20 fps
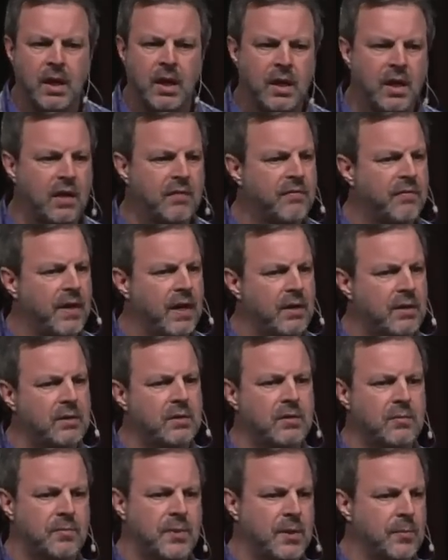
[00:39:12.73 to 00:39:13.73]
and I
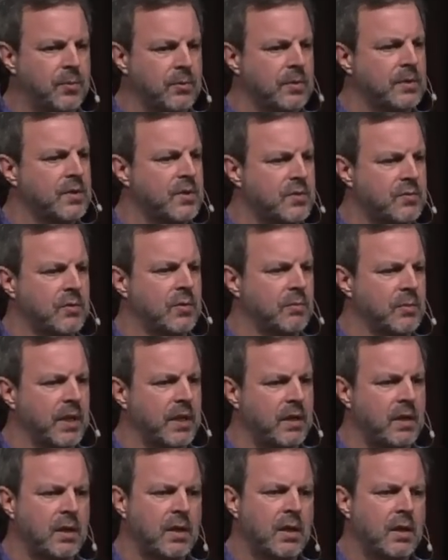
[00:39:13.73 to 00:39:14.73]
value the people in this room
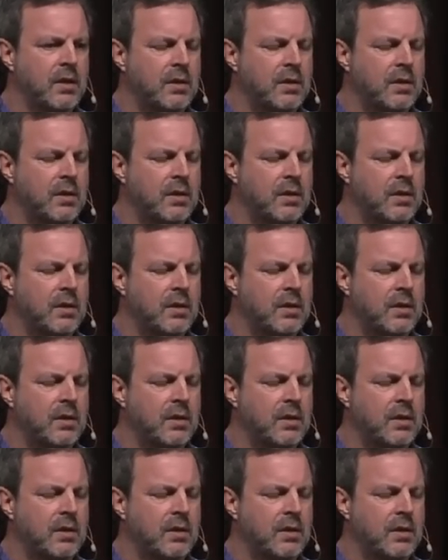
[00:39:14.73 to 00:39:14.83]
like,